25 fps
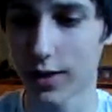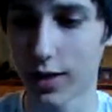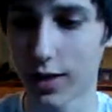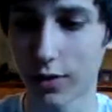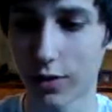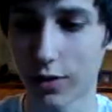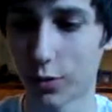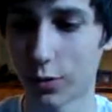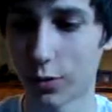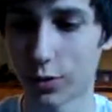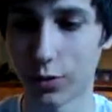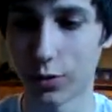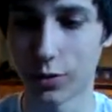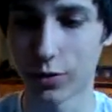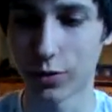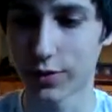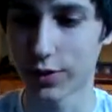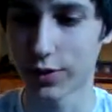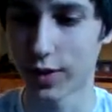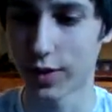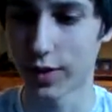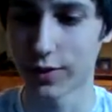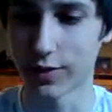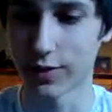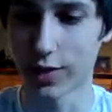locals
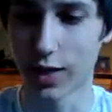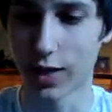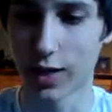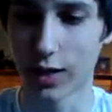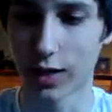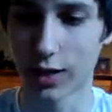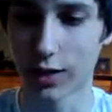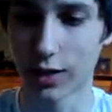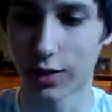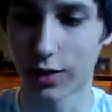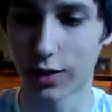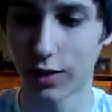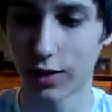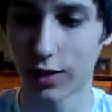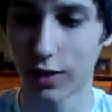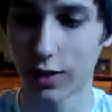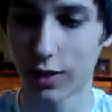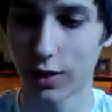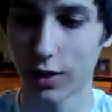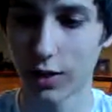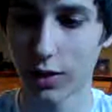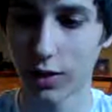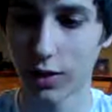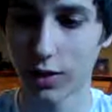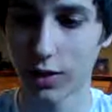and I
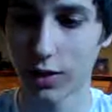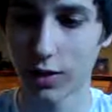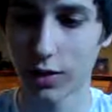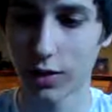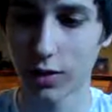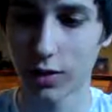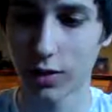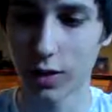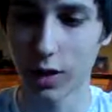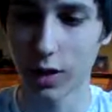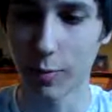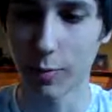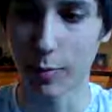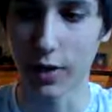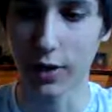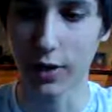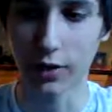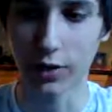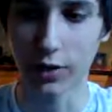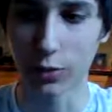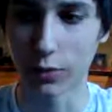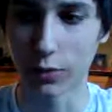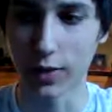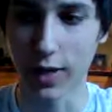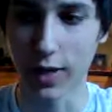made a
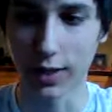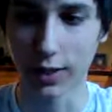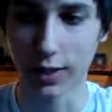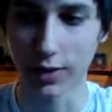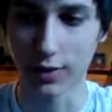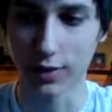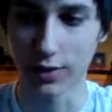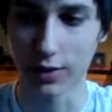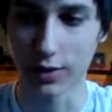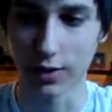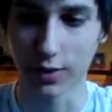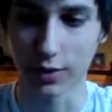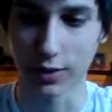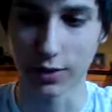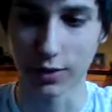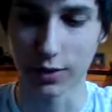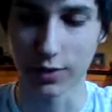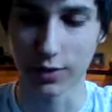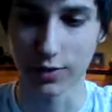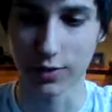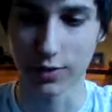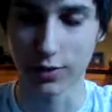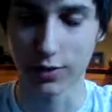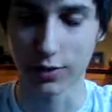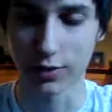new deck. It's
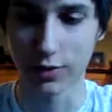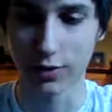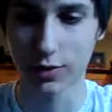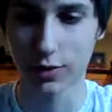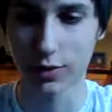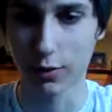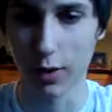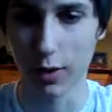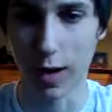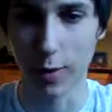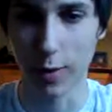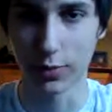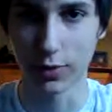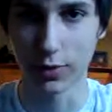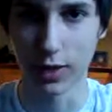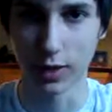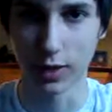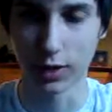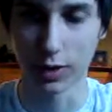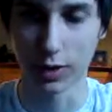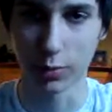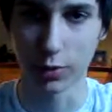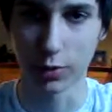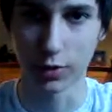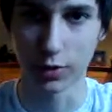a scrap deck.
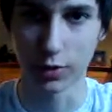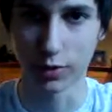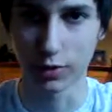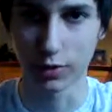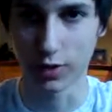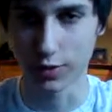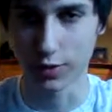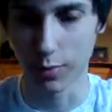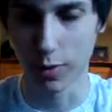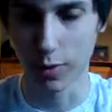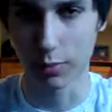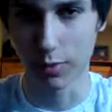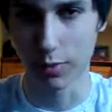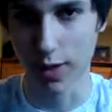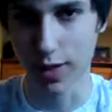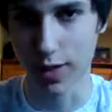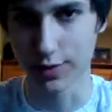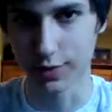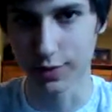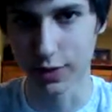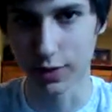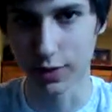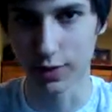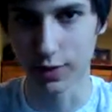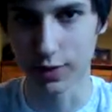I put, because my plants
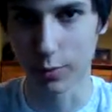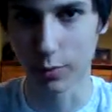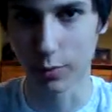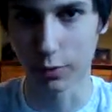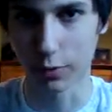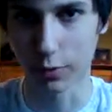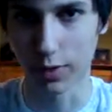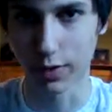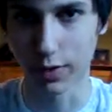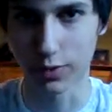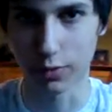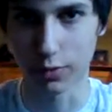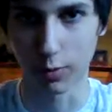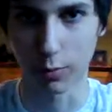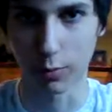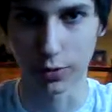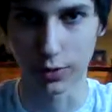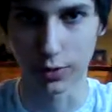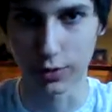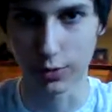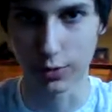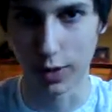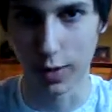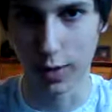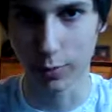needed something, right? So I put
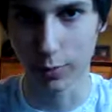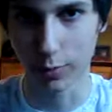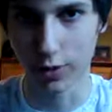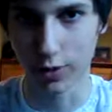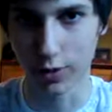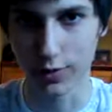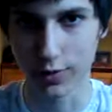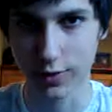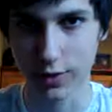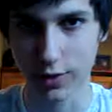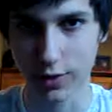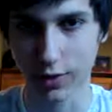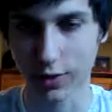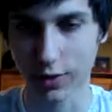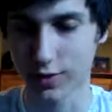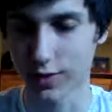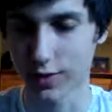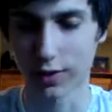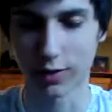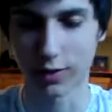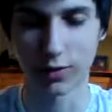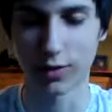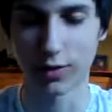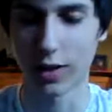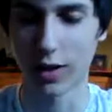scrap cards in it because I
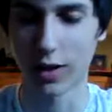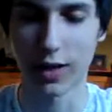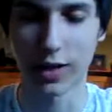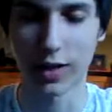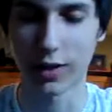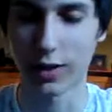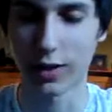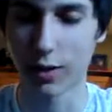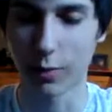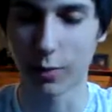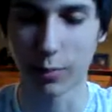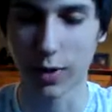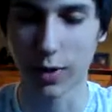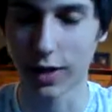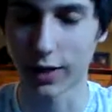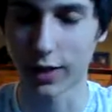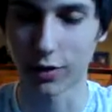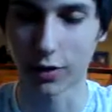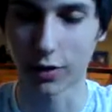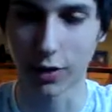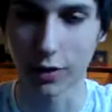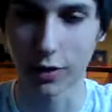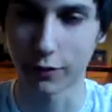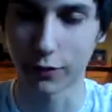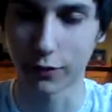ended up buying a
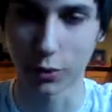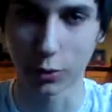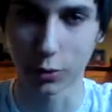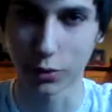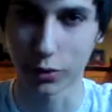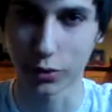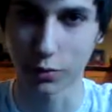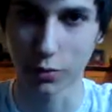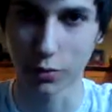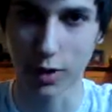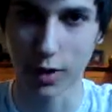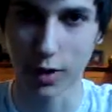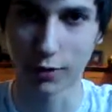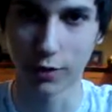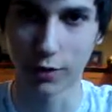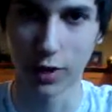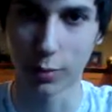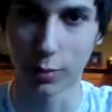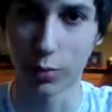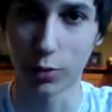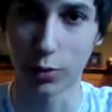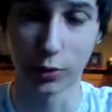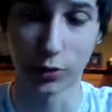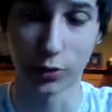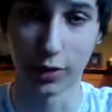lot of Duelist Rev and I
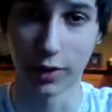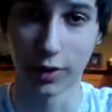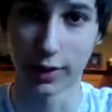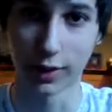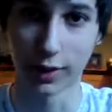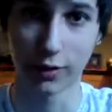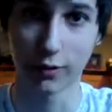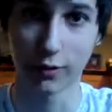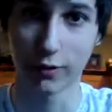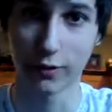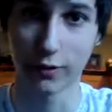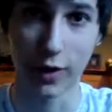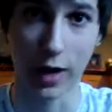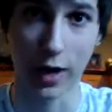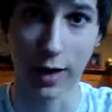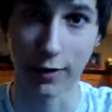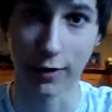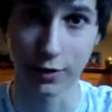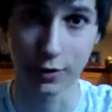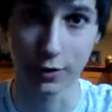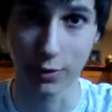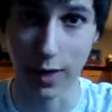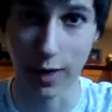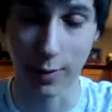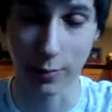pulled like 5
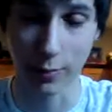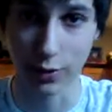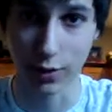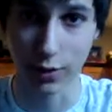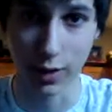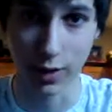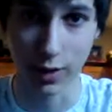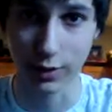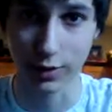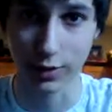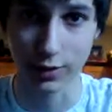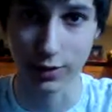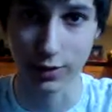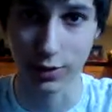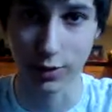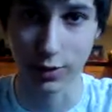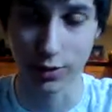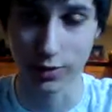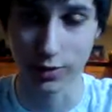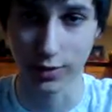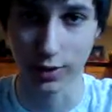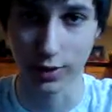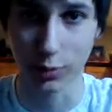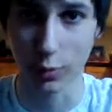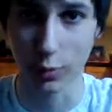scrap dragons. So I
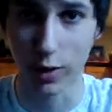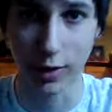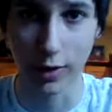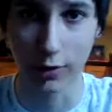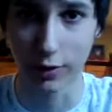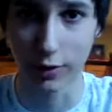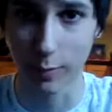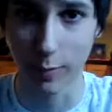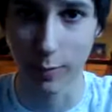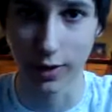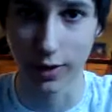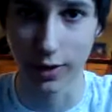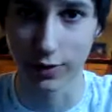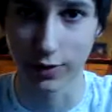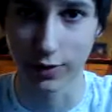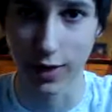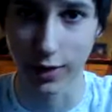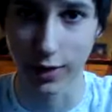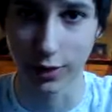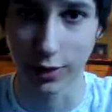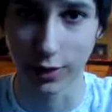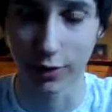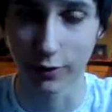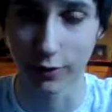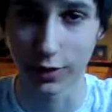was like, why don't I make a
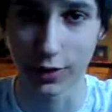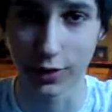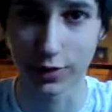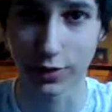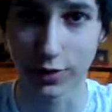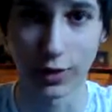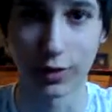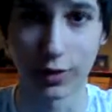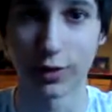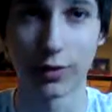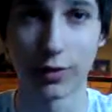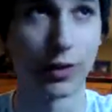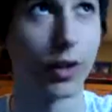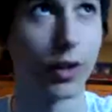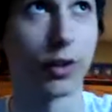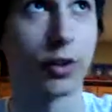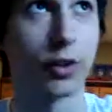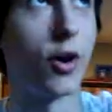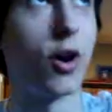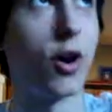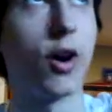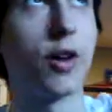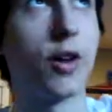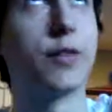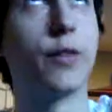deck? Obviously, like
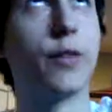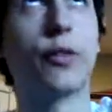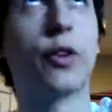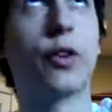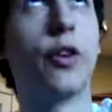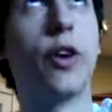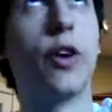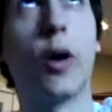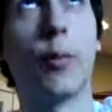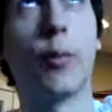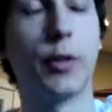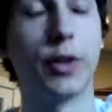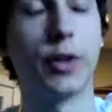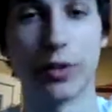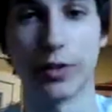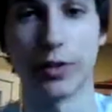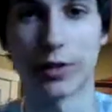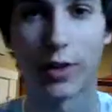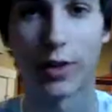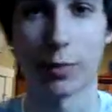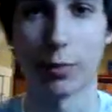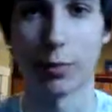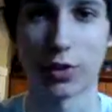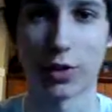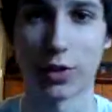Gods of Konami or
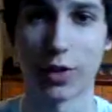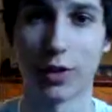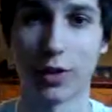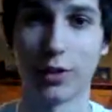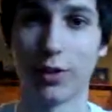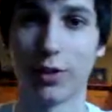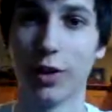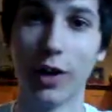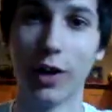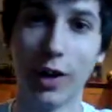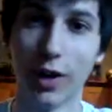some shit, or